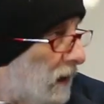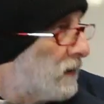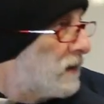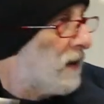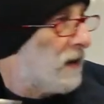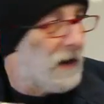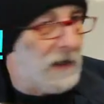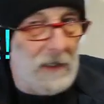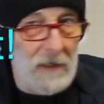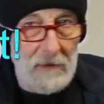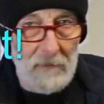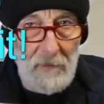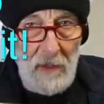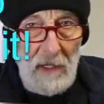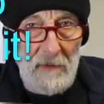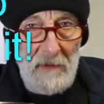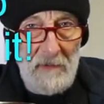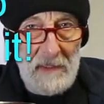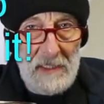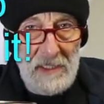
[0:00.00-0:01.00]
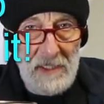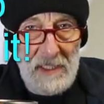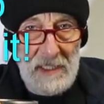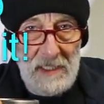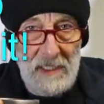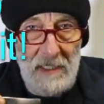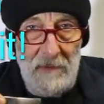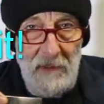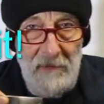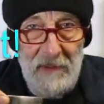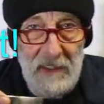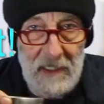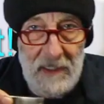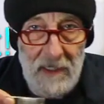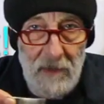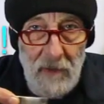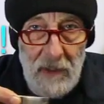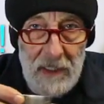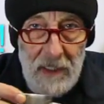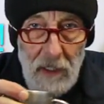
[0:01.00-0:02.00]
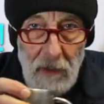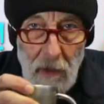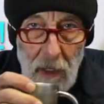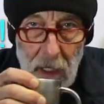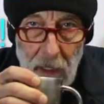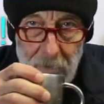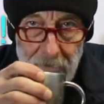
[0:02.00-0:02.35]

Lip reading: No, you can probably see some of it in the window.